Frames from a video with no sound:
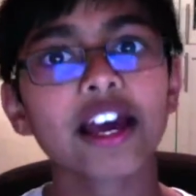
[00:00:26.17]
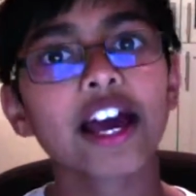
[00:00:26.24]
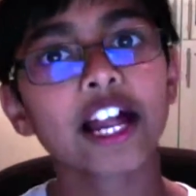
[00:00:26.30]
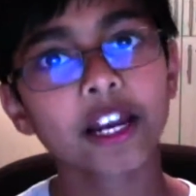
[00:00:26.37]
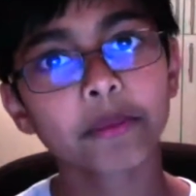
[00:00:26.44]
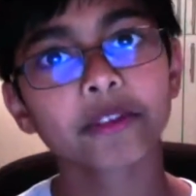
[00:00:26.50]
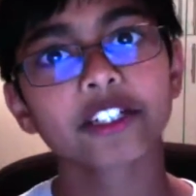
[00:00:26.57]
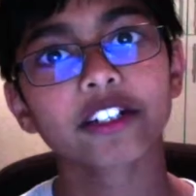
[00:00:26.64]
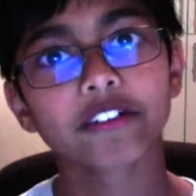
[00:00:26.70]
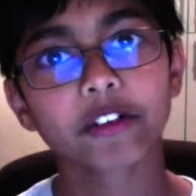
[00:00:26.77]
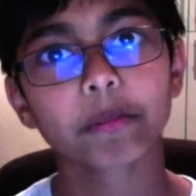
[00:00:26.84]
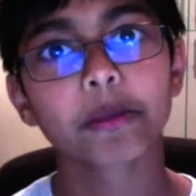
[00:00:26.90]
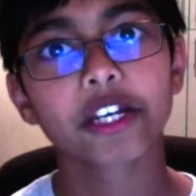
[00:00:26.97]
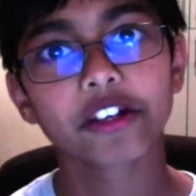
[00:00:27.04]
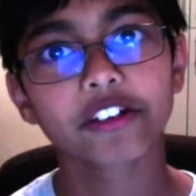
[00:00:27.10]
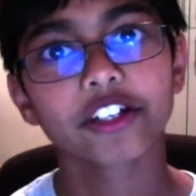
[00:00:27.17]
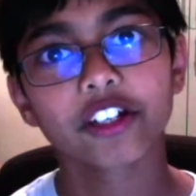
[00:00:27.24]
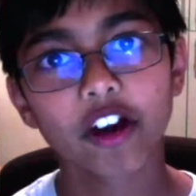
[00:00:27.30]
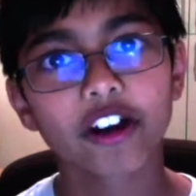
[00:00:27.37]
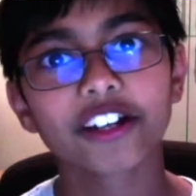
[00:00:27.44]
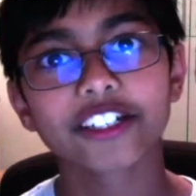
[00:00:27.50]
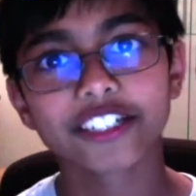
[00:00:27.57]
element of the
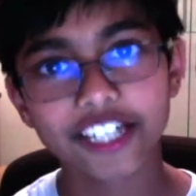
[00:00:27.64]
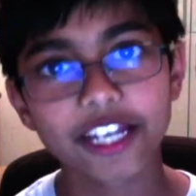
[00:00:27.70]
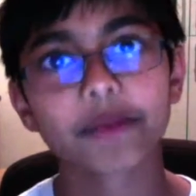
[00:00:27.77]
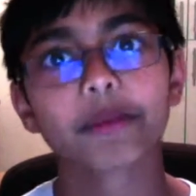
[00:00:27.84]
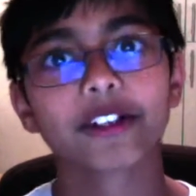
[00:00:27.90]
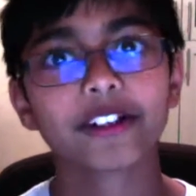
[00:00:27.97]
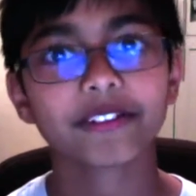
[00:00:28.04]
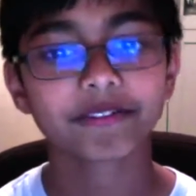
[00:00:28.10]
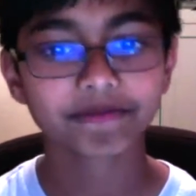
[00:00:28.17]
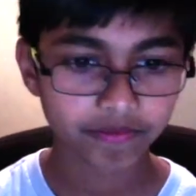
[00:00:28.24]
periodic table.